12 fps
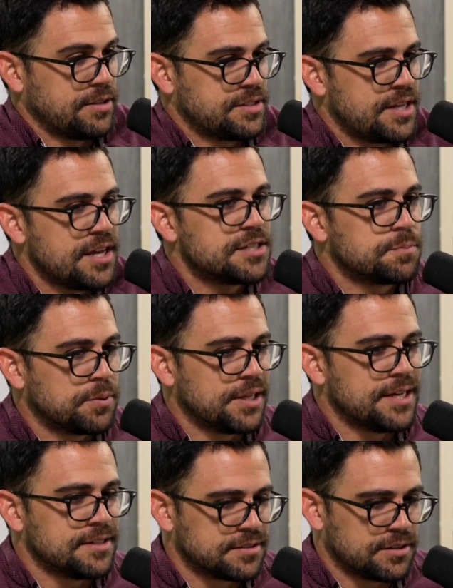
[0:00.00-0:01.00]
takes
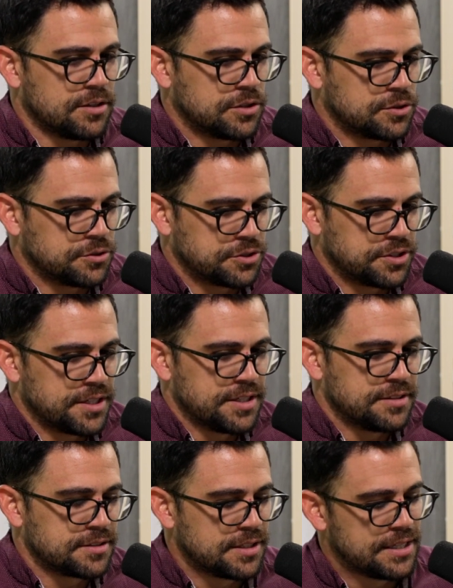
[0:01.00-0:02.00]
place in our culture
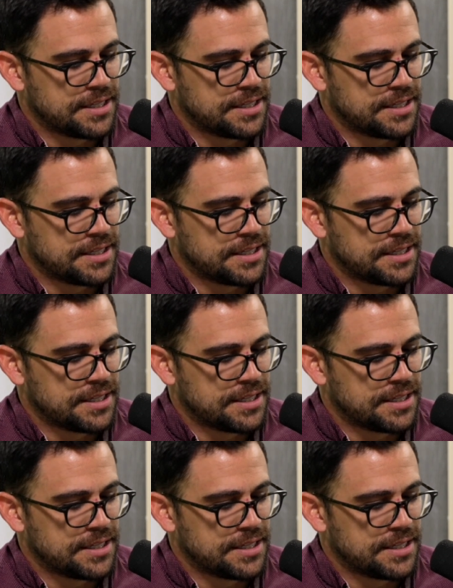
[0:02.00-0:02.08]
is,